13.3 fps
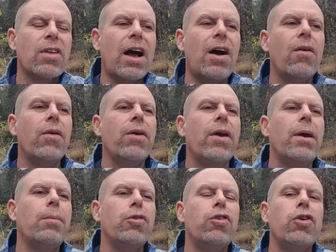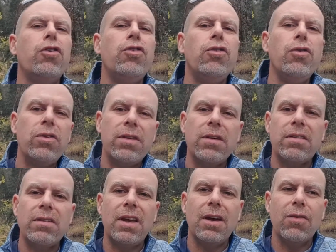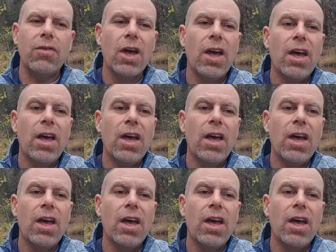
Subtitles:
how you're able to use this gift